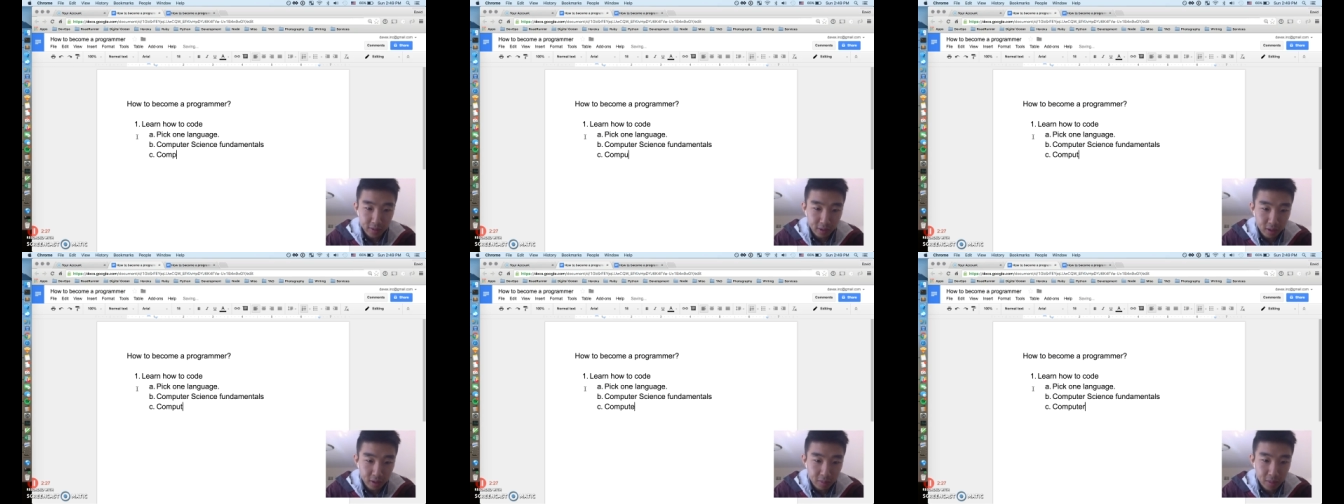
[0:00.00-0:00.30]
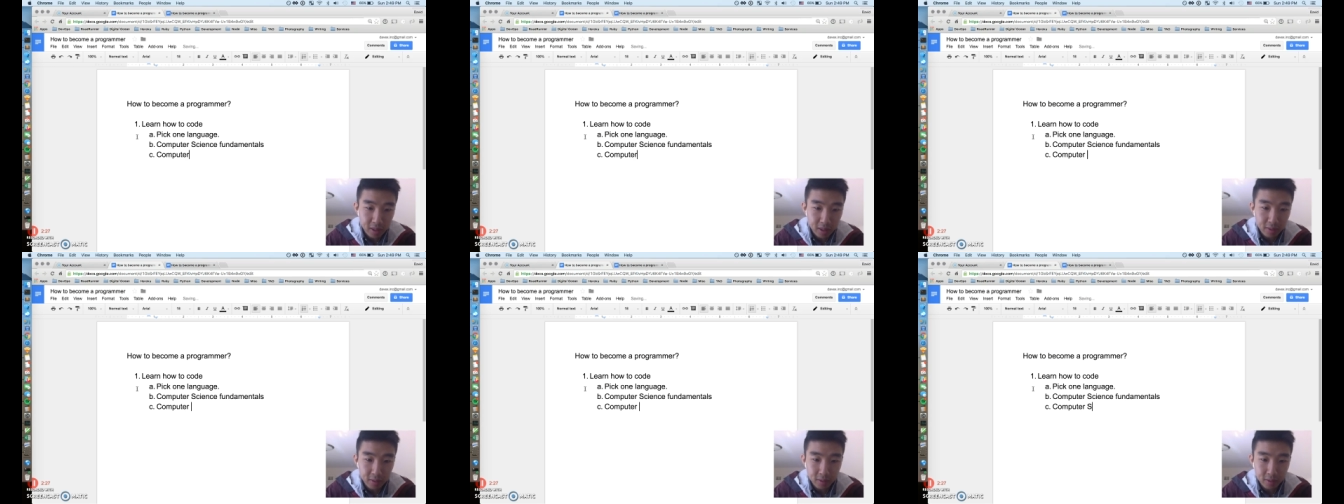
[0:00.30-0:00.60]

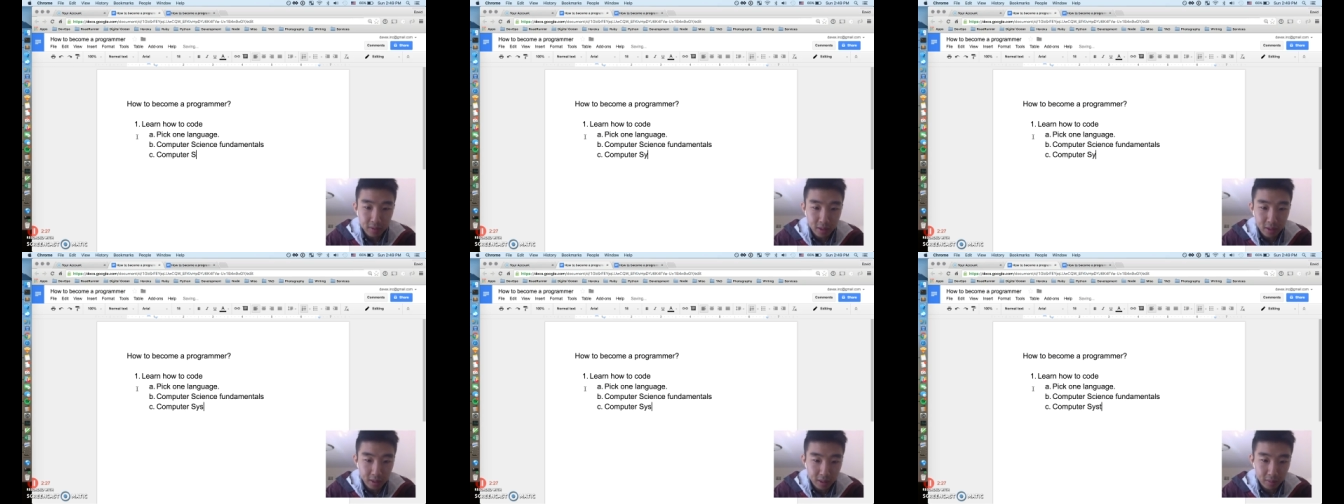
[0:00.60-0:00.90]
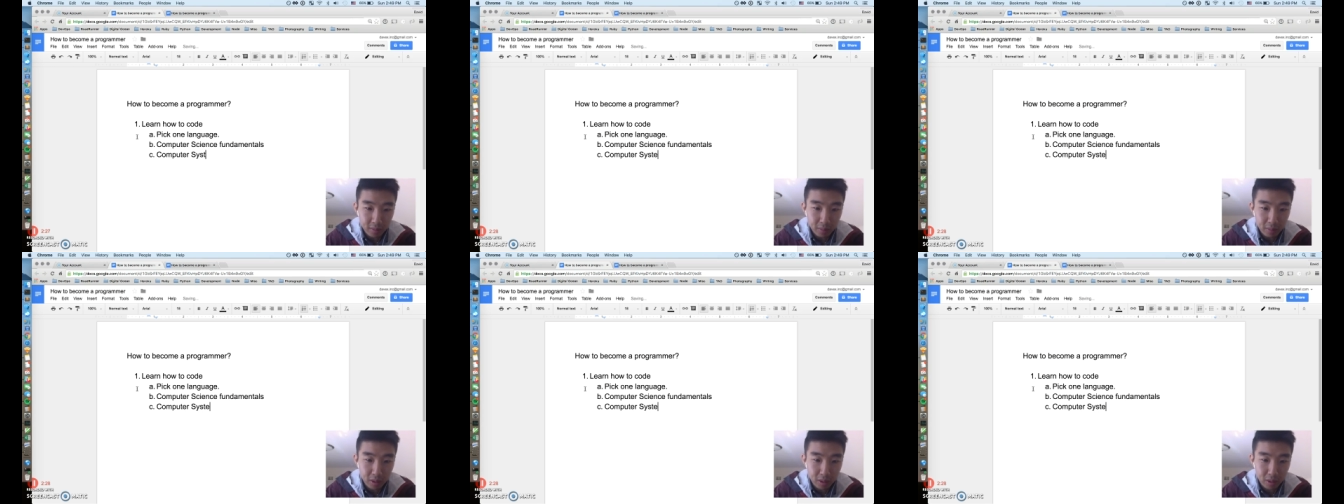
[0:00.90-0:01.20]
fundamentals and
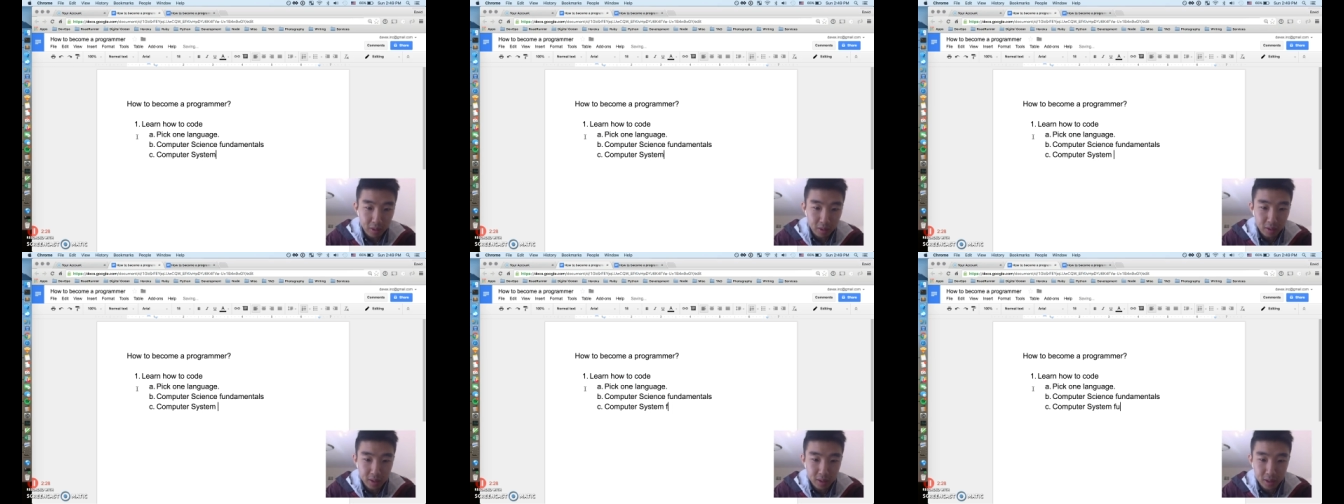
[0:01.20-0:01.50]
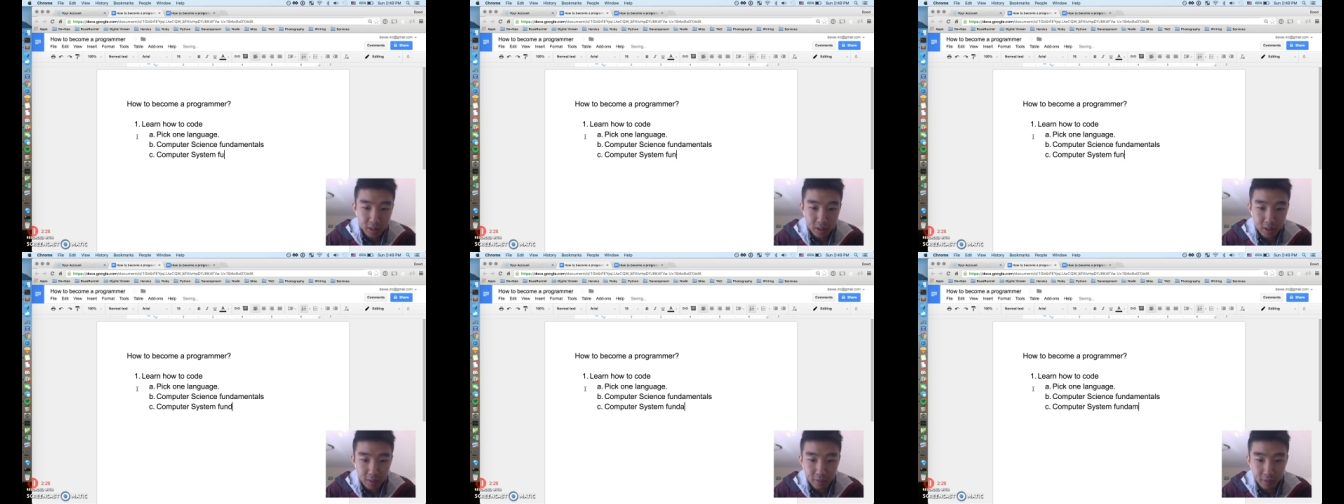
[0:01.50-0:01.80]
computer
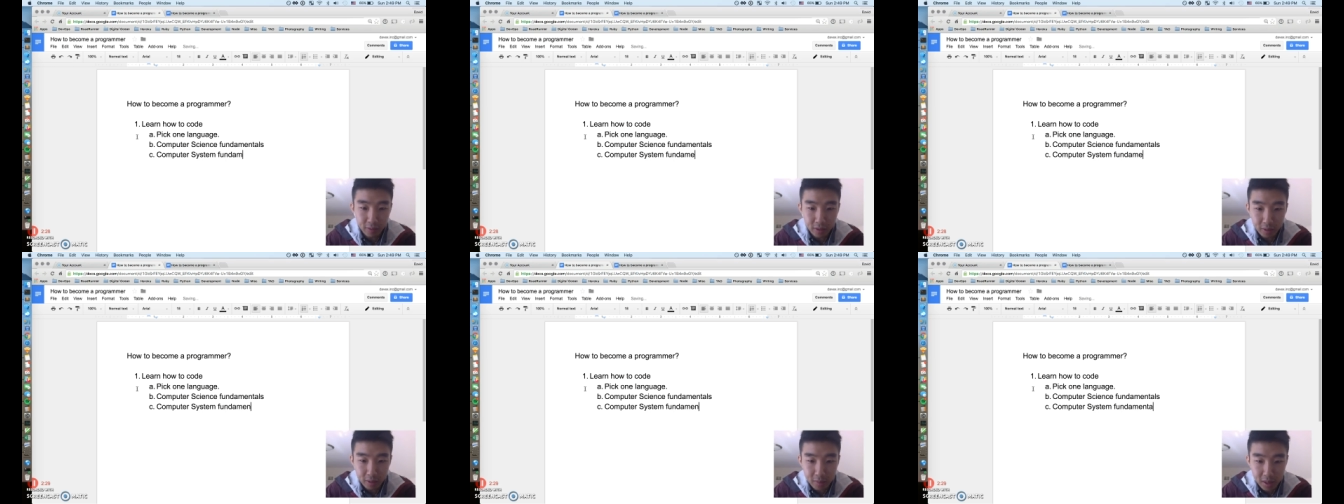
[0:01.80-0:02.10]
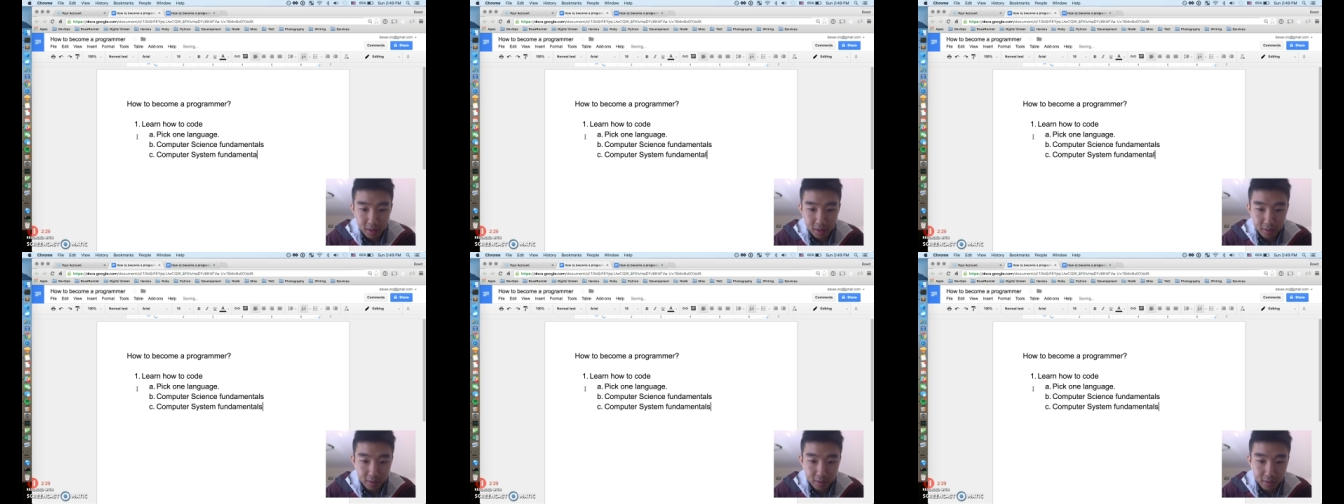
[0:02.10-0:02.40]
system
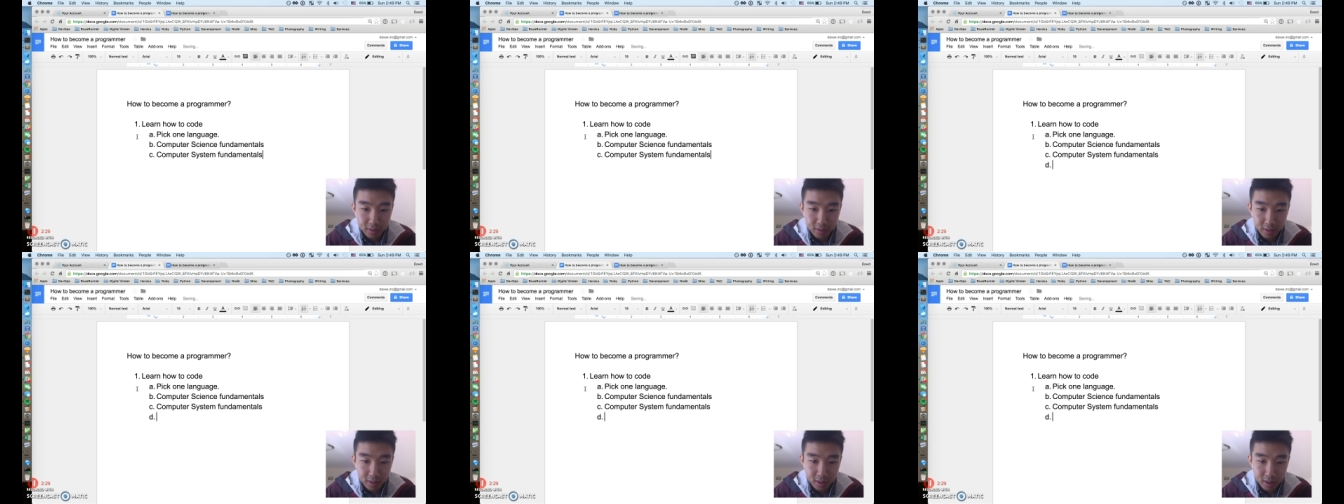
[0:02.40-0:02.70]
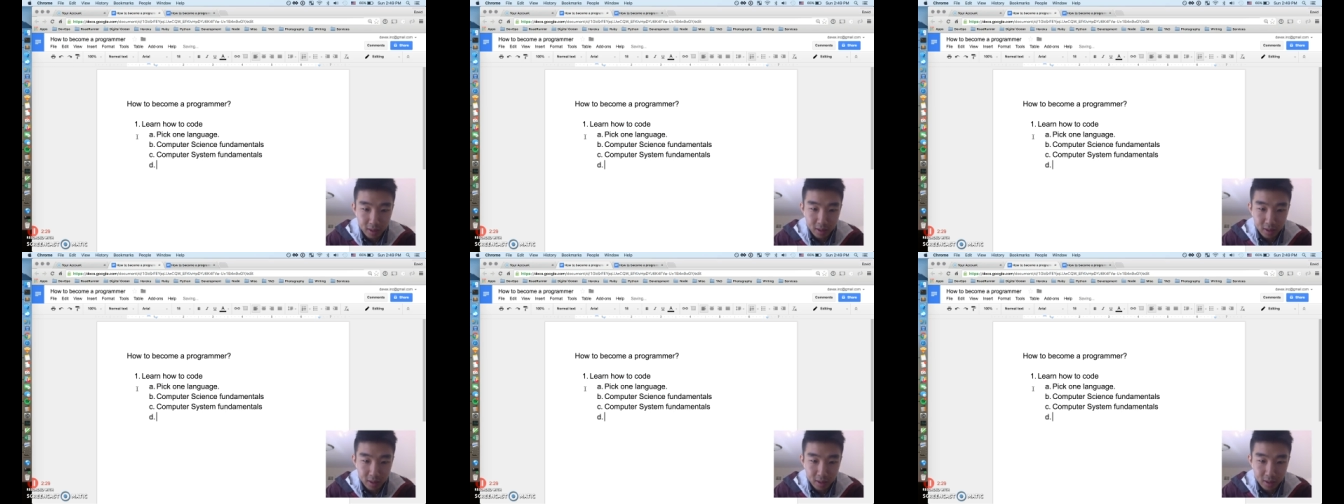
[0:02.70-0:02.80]
fundamentals.